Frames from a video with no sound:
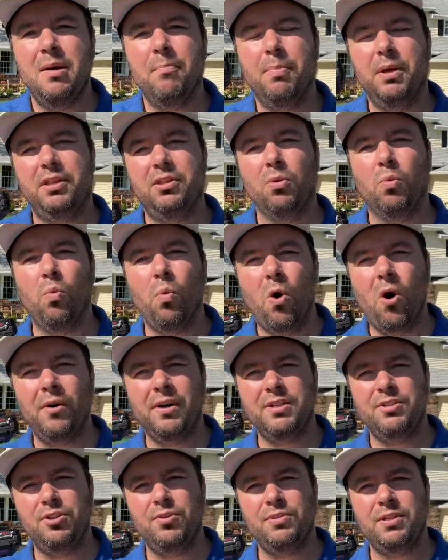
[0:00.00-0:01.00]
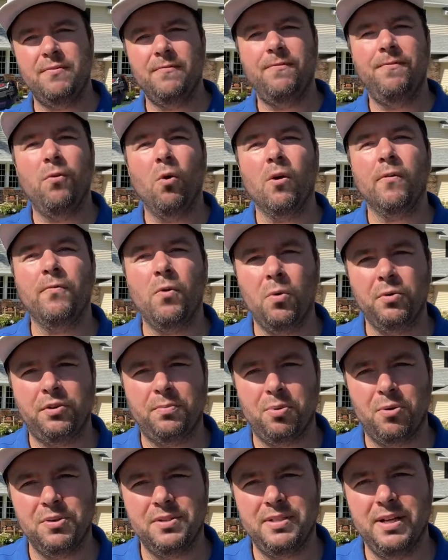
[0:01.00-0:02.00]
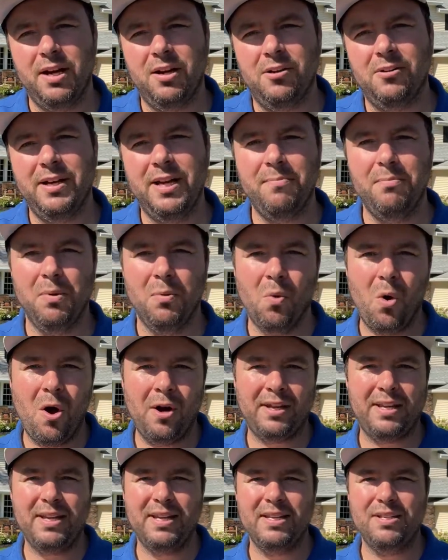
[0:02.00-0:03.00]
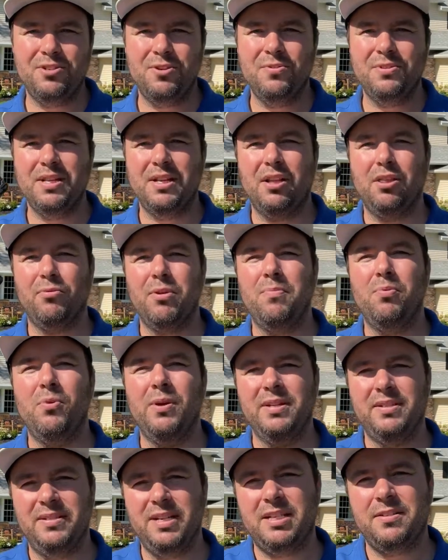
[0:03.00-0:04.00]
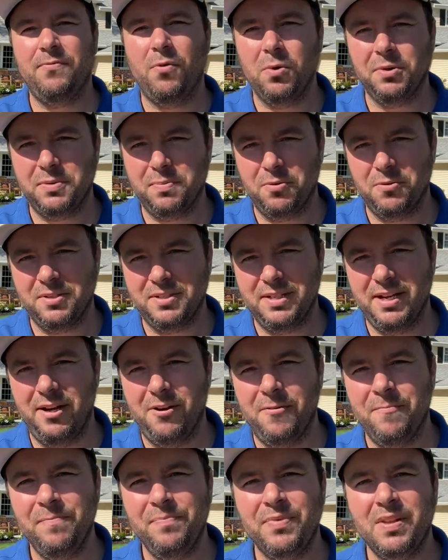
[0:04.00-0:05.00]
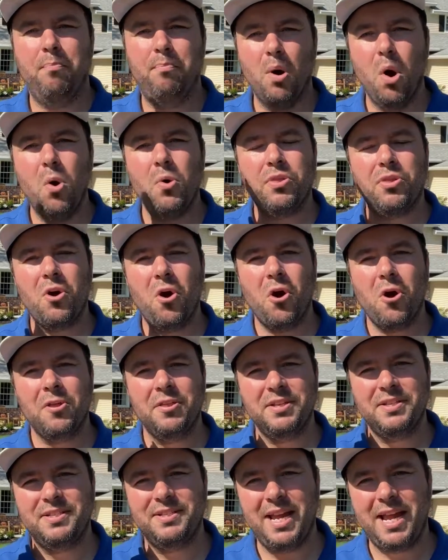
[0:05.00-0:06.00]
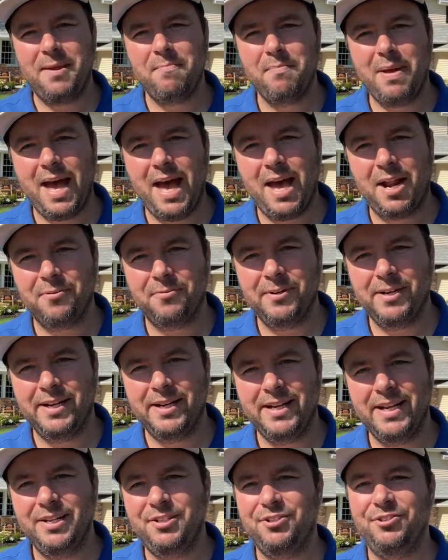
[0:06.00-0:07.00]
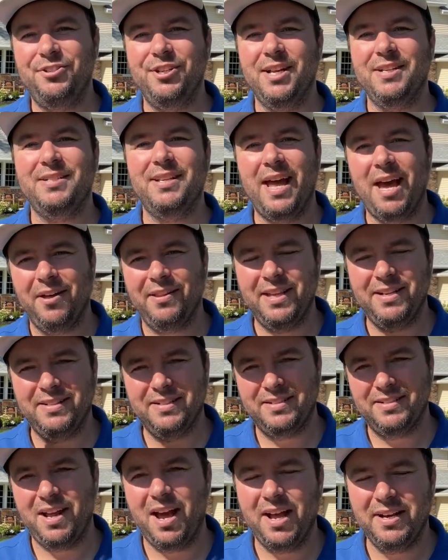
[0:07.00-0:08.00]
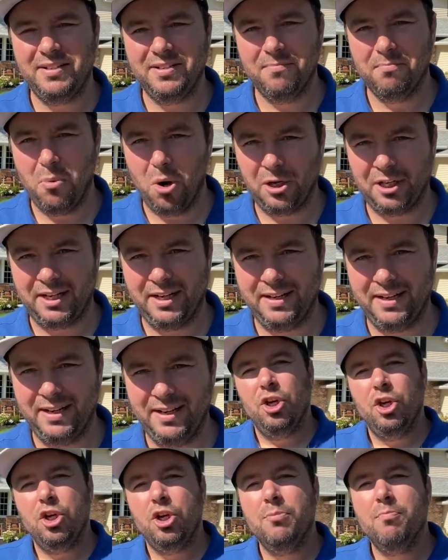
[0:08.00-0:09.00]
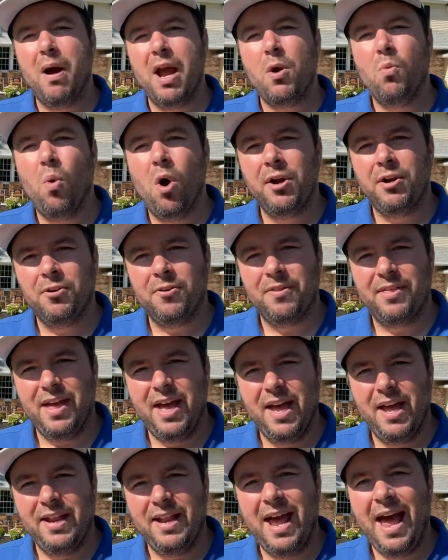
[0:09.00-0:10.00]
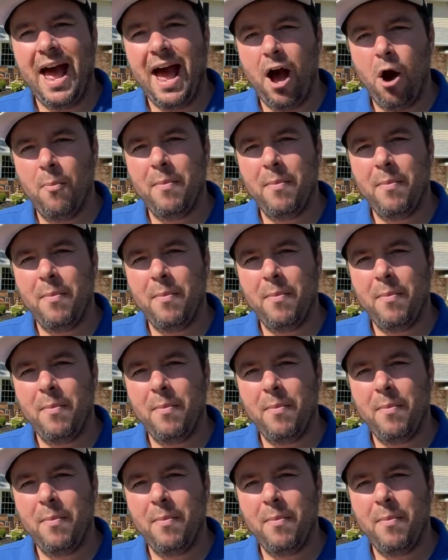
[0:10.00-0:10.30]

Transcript: but DeWalt is using 4 volts per cell and Milwaukee is using 3.6 volts per cell. Both are the same battery, it's just how they decide to market it. You might wonder then how